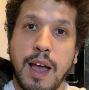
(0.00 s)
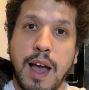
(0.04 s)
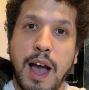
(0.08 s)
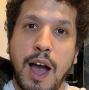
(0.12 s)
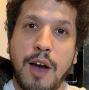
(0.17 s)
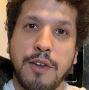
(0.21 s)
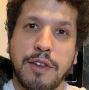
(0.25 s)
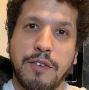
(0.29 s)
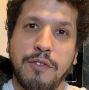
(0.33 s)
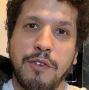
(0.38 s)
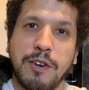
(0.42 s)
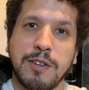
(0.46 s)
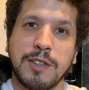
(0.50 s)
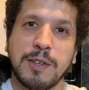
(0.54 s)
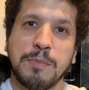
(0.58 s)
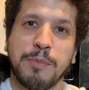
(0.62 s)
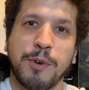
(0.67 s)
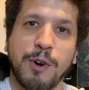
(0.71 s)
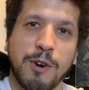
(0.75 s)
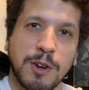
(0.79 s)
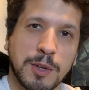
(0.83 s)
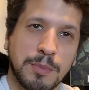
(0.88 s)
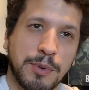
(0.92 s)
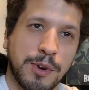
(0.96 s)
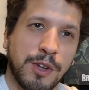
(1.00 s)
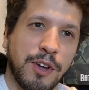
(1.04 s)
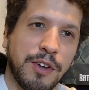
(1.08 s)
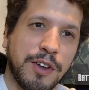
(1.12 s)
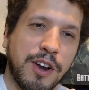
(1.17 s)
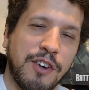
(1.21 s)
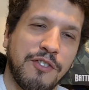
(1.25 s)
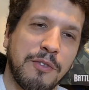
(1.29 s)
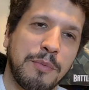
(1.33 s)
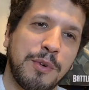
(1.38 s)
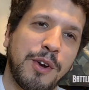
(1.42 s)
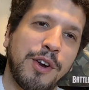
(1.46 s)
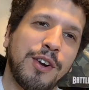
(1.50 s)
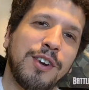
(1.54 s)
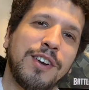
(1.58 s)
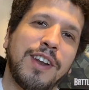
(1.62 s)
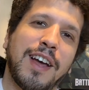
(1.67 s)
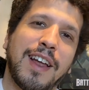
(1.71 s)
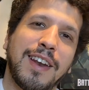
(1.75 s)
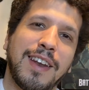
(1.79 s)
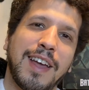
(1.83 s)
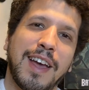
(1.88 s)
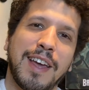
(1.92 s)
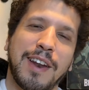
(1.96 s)
Howdy friends, Bernardo Spaniel here from
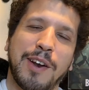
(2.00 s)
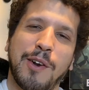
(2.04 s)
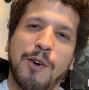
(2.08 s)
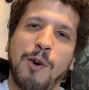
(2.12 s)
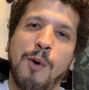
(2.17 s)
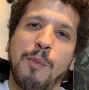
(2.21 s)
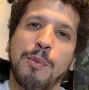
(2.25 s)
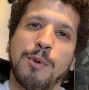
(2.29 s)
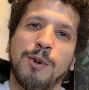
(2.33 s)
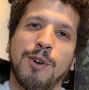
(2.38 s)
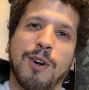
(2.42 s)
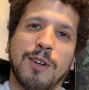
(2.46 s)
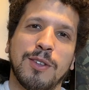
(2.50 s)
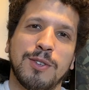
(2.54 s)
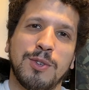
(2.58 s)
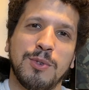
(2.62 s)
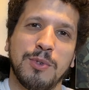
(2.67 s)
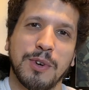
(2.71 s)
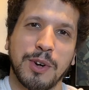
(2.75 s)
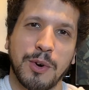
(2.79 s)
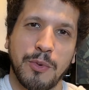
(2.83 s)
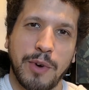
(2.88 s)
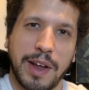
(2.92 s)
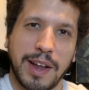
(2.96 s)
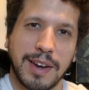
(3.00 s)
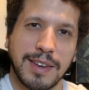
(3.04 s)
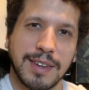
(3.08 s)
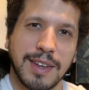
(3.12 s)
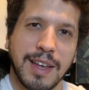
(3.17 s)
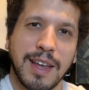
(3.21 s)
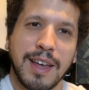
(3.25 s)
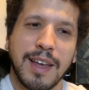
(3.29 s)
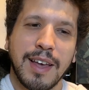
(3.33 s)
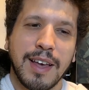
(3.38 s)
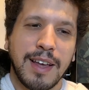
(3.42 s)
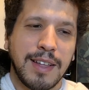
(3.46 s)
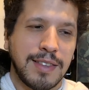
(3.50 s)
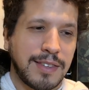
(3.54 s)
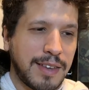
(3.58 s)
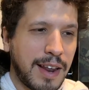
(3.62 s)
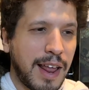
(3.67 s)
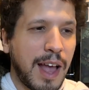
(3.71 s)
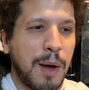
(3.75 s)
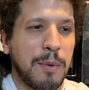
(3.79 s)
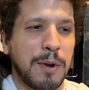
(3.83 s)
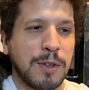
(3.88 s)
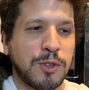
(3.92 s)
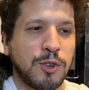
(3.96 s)
Nardio.net, and I hope you're all doing great.
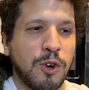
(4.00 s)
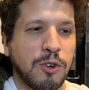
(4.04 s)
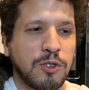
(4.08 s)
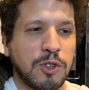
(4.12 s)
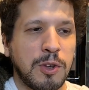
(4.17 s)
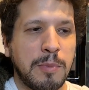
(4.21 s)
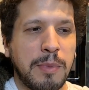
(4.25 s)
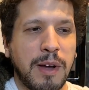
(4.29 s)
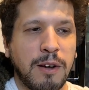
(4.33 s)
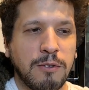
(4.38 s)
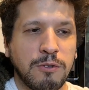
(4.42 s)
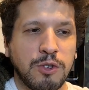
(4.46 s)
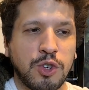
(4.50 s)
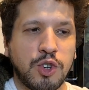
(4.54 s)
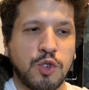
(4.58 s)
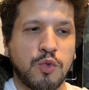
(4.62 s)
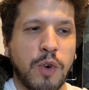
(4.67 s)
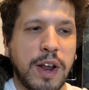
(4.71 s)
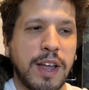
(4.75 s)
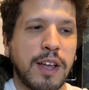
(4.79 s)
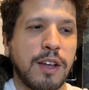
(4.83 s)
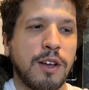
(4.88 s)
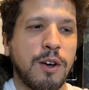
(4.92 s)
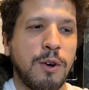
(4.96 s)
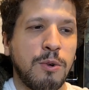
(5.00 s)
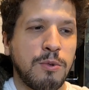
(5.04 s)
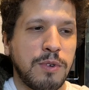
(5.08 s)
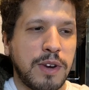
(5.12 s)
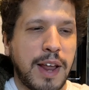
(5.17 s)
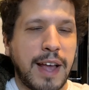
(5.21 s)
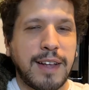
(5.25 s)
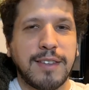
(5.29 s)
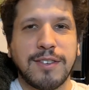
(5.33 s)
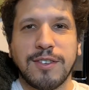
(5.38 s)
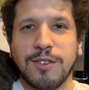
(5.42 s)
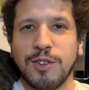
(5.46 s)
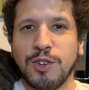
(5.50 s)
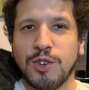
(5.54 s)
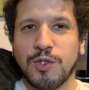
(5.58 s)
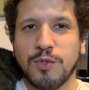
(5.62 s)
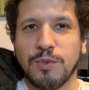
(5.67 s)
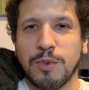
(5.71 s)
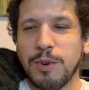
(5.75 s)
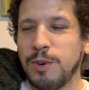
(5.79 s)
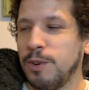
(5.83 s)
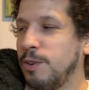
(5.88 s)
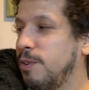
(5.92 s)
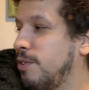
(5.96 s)
Today I want to talk to you about Drako, Knights and
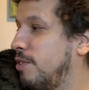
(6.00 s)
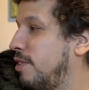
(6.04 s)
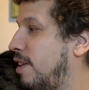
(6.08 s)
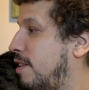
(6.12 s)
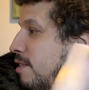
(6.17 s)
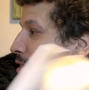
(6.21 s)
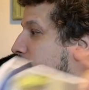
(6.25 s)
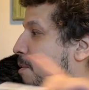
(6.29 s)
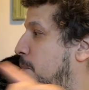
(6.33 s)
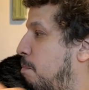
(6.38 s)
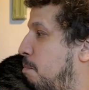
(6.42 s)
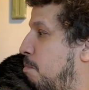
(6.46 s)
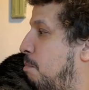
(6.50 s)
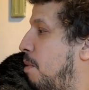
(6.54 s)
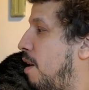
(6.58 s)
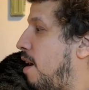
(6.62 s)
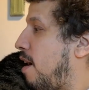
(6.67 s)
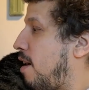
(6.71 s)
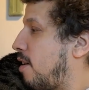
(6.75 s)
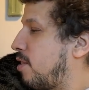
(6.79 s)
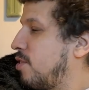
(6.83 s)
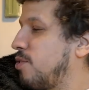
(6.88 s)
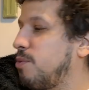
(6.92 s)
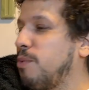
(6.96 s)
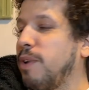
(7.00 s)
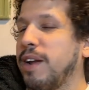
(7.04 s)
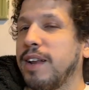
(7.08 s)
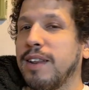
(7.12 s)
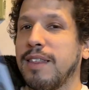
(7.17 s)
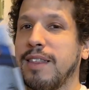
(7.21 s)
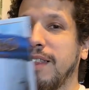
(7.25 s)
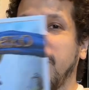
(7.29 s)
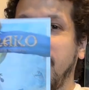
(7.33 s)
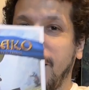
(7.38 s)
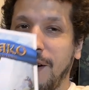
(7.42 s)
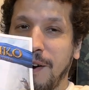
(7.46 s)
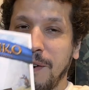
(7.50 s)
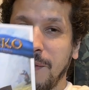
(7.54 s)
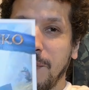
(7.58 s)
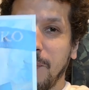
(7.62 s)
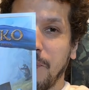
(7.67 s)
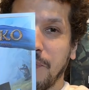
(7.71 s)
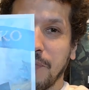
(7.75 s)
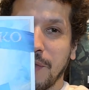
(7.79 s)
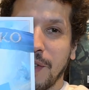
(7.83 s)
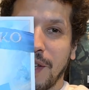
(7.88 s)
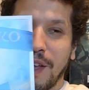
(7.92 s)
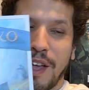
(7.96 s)
Trolls. That's the box right there.
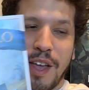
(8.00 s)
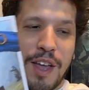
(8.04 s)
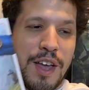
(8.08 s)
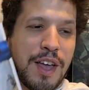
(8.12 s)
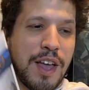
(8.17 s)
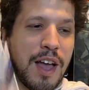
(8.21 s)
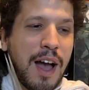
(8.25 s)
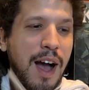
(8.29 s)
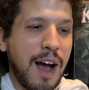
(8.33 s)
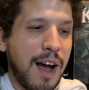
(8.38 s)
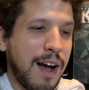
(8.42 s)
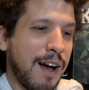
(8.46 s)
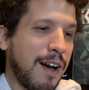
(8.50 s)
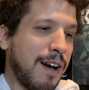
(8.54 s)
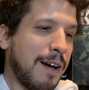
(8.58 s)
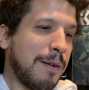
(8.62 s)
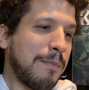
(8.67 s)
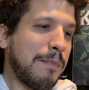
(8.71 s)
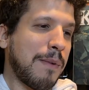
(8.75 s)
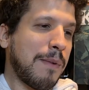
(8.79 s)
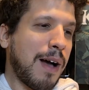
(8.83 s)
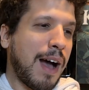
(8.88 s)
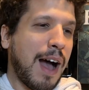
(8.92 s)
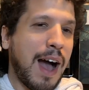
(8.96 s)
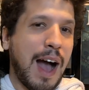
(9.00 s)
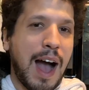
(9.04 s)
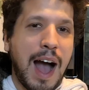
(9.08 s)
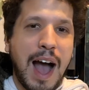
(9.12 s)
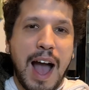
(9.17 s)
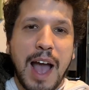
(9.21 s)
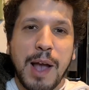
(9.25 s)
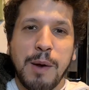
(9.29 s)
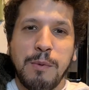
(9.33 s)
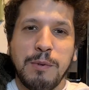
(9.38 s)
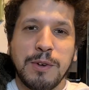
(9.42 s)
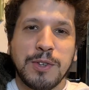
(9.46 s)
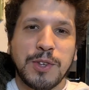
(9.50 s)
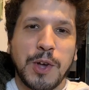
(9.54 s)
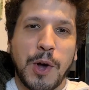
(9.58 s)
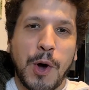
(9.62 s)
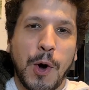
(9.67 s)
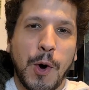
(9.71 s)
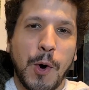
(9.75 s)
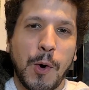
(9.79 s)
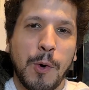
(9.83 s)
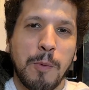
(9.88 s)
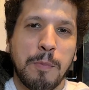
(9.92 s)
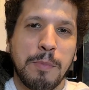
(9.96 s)
I was
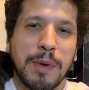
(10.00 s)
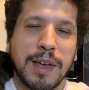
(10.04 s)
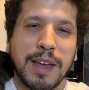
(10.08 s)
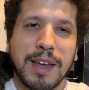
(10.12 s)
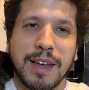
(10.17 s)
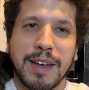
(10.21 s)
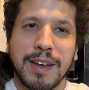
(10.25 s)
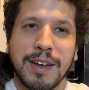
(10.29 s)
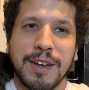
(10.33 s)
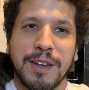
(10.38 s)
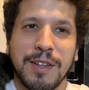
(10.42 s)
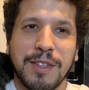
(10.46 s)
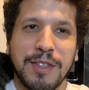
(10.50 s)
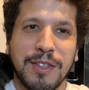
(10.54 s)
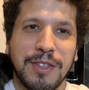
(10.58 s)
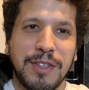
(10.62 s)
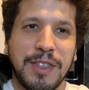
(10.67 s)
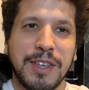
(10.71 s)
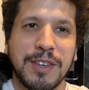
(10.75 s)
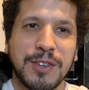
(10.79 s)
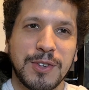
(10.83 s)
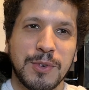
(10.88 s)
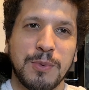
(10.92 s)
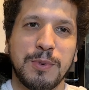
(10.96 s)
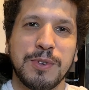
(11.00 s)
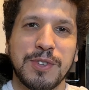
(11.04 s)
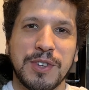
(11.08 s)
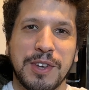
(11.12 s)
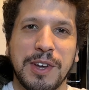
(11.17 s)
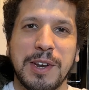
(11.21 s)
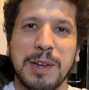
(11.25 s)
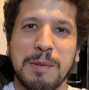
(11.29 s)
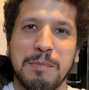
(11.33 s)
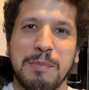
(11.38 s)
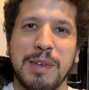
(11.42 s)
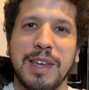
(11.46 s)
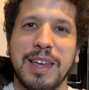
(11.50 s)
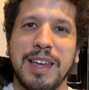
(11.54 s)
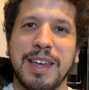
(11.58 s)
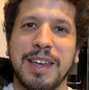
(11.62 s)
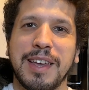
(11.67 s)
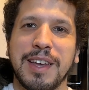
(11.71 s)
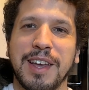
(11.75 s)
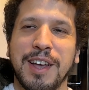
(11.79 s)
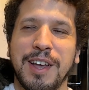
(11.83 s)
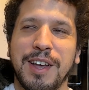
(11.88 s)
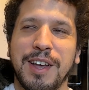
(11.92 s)
hoping this was going to be